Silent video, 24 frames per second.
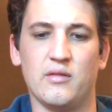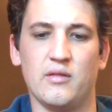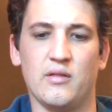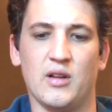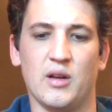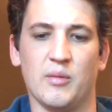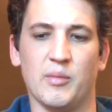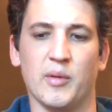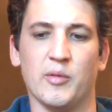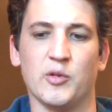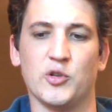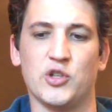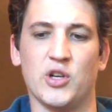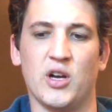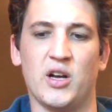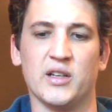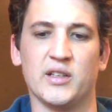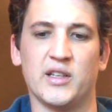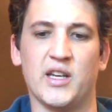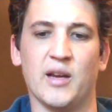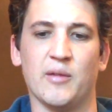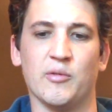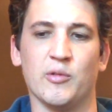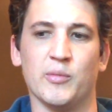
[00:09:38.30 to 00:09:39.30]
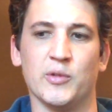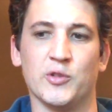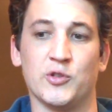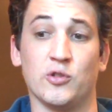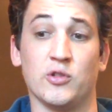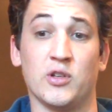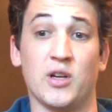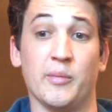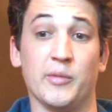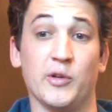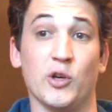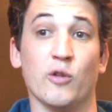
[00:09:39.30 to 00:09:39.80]
I remember John Cameron Mitchell
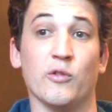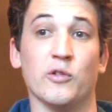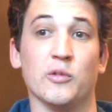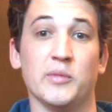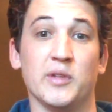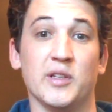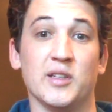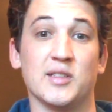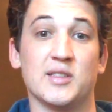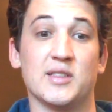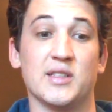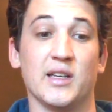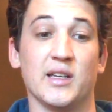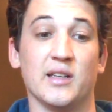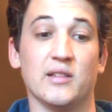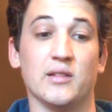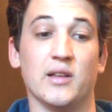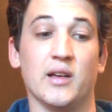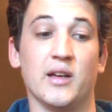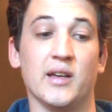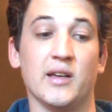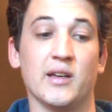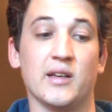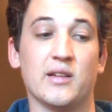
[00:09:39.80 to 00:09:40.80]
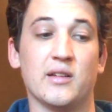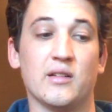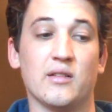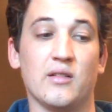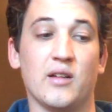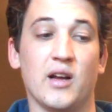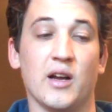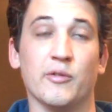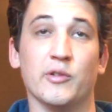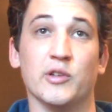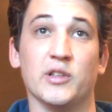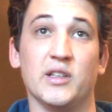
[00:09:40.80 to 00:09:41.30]
coming over to me and saying, "I
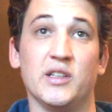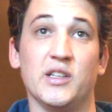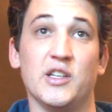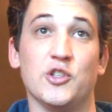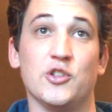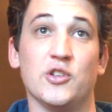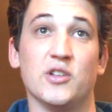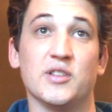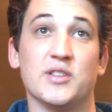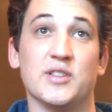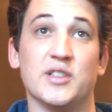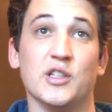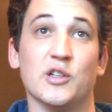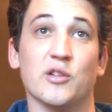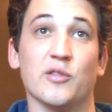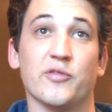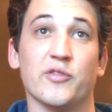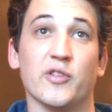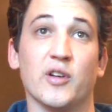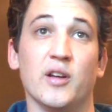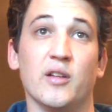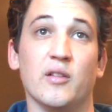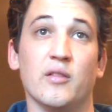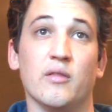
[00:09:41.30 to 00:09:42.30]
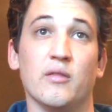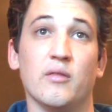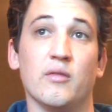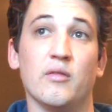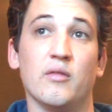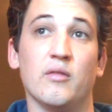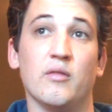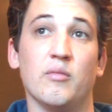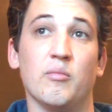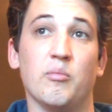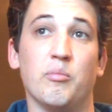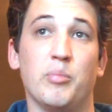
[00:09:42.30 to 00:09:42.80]
really need you to see your friend
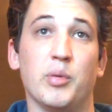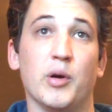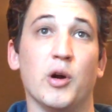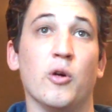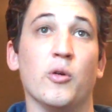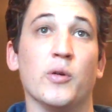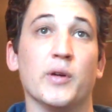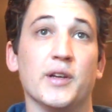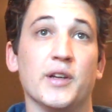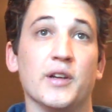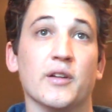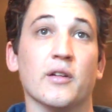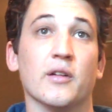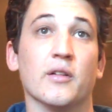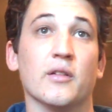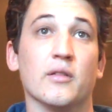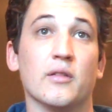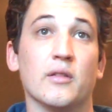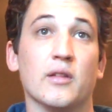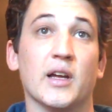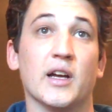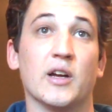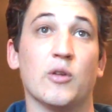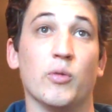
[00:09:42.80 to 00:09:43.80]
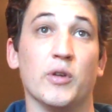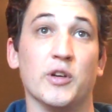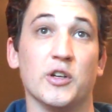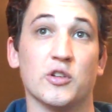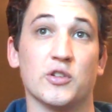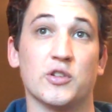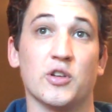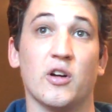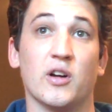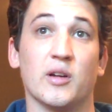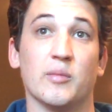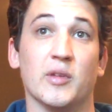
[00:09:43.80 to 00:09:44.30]
Bo here. When you're
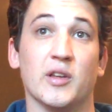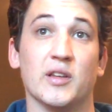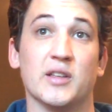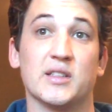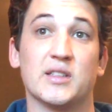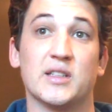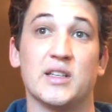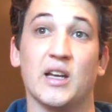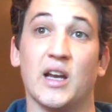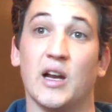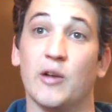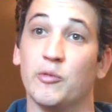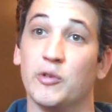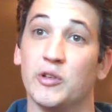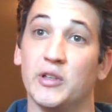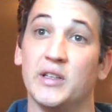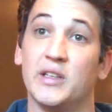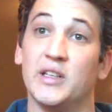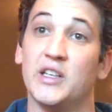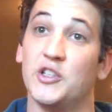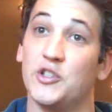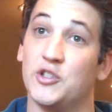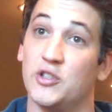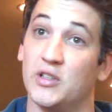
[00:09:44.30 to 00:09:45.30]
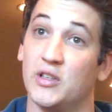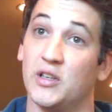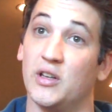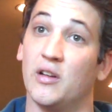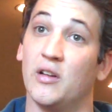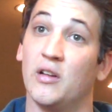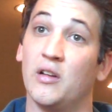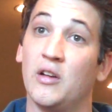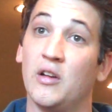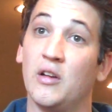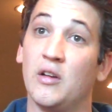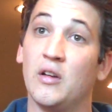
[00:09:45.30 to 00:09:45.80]
talking about this kid, I really need you to
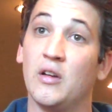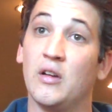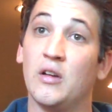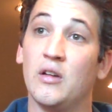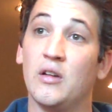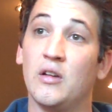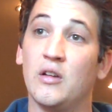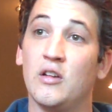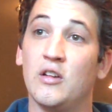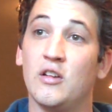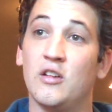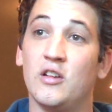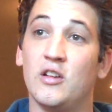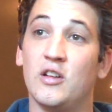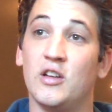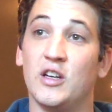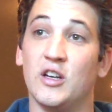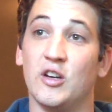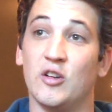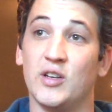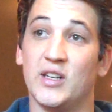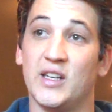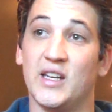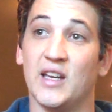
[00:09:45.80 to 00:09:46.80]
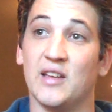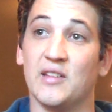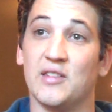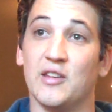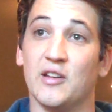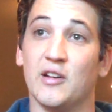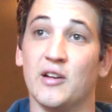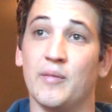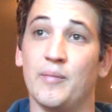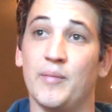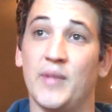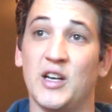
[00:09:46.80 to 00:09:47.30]
get
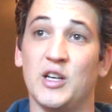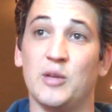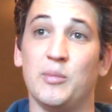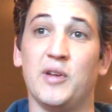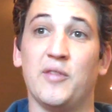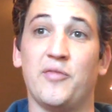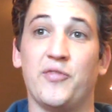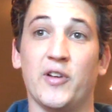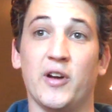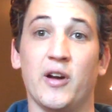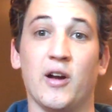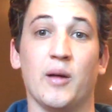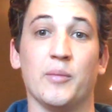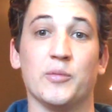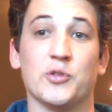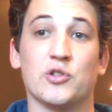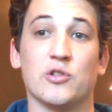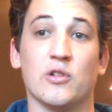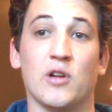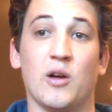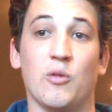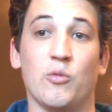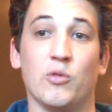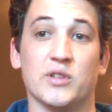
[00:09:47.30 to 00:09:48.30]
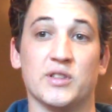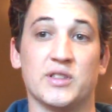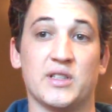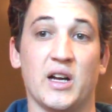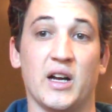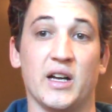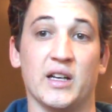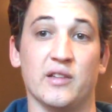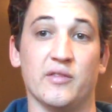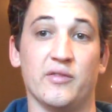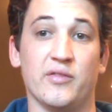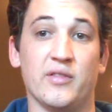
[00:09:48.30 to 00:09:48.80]
there." And to be fair, I'm sure I was
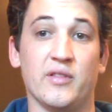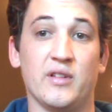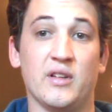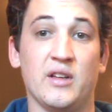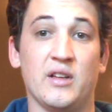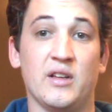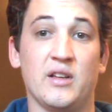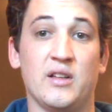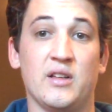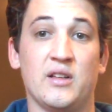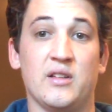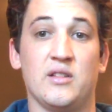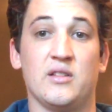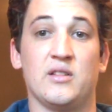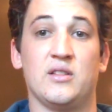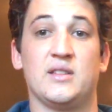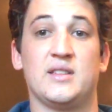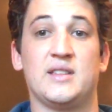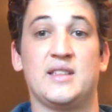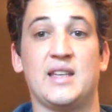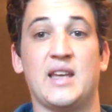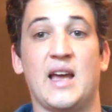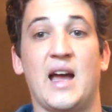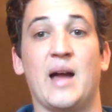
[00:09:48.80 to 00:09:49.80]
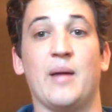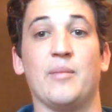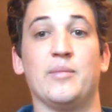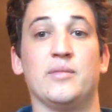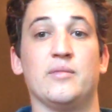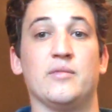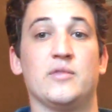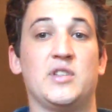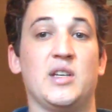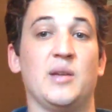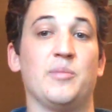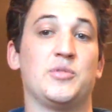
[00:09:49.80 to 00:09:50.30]
kind of
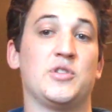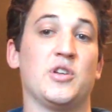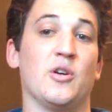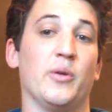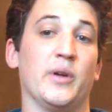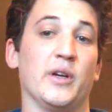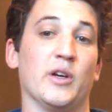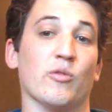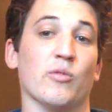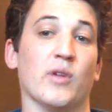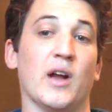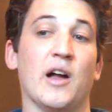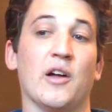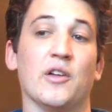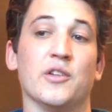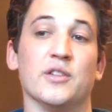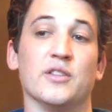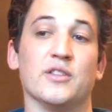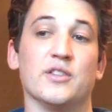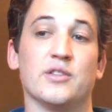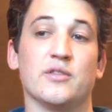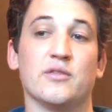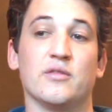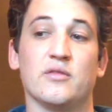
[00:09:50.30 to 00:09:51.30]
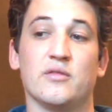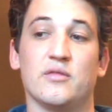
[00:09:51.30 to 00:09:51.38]
tiptoeing around